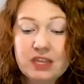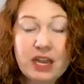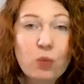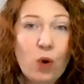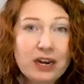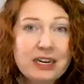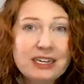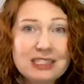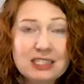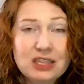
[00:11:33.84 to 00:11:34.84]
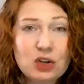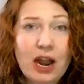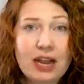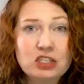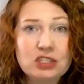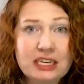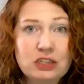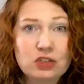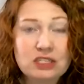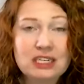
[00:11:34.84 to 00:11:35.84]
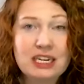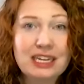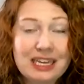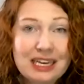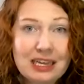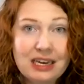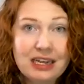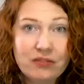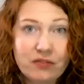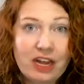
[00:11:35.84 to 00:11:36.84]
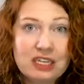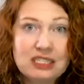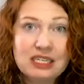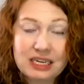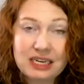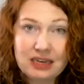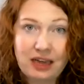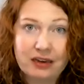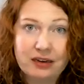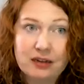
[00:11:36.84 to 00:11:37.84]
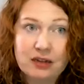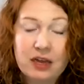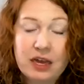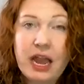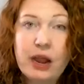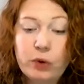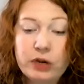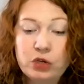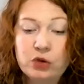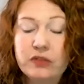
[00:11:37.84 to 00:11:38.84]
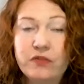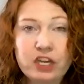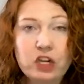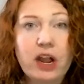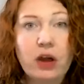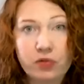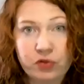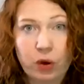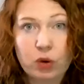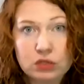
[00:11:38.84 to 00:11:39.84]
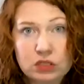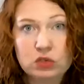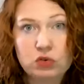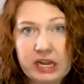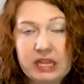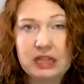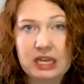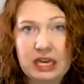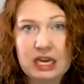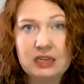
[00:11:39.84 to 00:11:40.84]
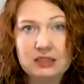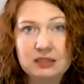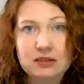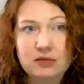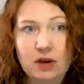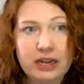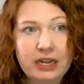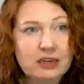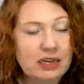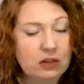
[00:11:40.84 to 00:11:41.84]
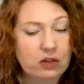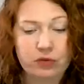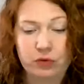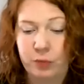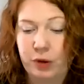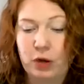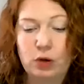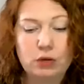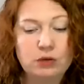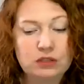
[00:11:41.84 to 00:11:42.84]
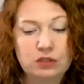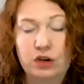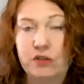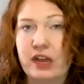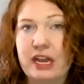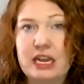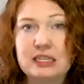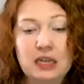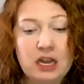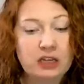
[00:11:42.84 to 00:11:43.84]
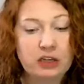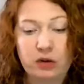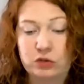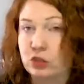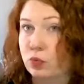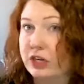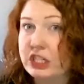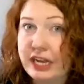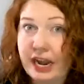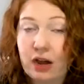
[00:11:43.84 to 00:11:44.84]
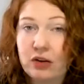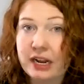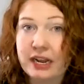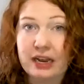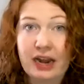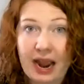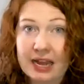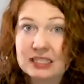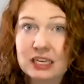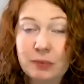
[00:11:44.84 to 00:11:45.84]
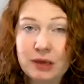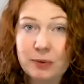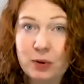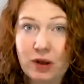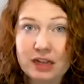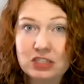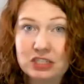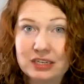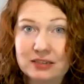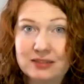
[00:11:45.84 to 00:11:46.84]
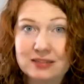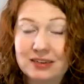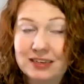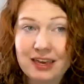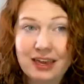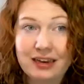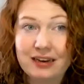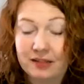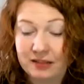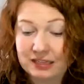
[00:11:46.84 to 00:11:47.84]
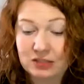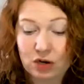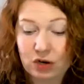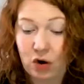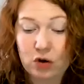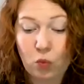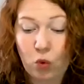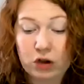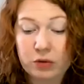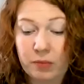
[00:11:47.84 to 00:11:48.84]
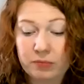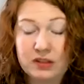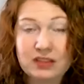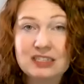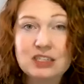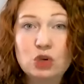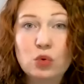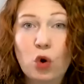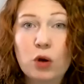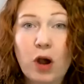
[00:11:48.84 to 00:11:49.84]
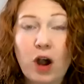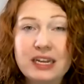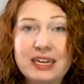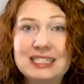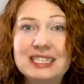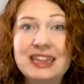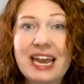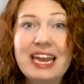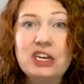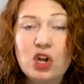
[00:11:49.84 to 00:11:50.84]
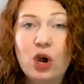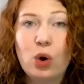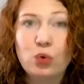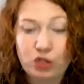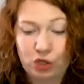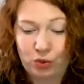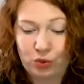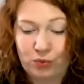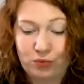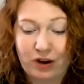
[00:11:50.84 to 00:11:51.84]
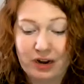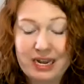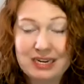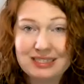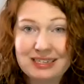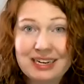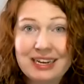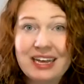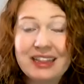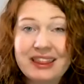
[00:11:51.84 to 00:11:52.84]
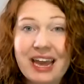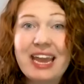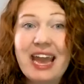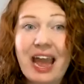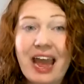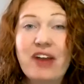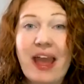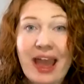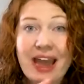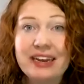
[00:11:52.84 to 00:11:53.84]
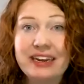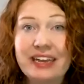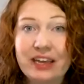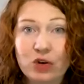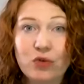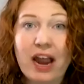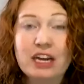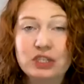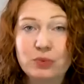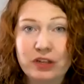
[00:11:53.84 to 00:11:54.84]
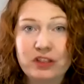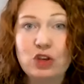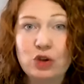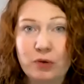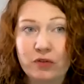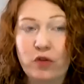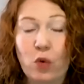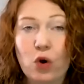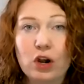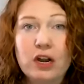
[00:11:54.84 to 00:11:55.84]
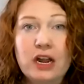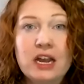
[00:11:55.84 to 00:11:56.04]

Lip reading: And what it is that they're actually interested in investing in. And when you can figure out those three things, right, either through polls, surveys, just reaching out and asking people questions. Again, this is your warm audience. They know you, right? They have had an interaction with you before,